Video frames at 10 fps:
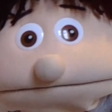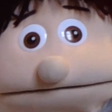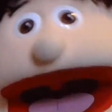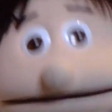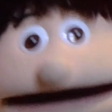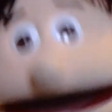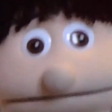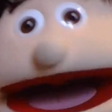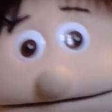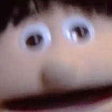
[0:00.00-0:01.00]
"Do you
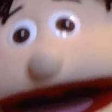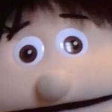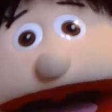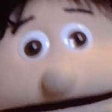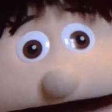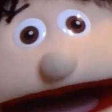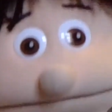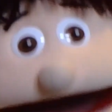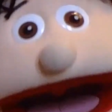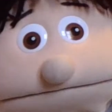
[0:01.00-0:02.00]
believe this,
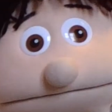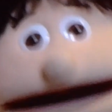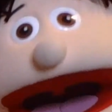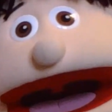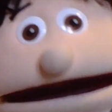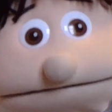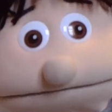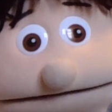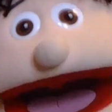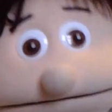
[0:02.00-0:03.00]
Martha?"
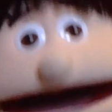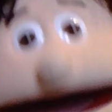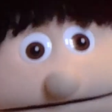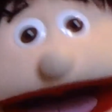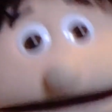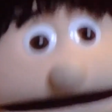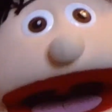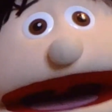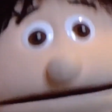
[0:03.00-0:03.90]
"Yes," replied Martha.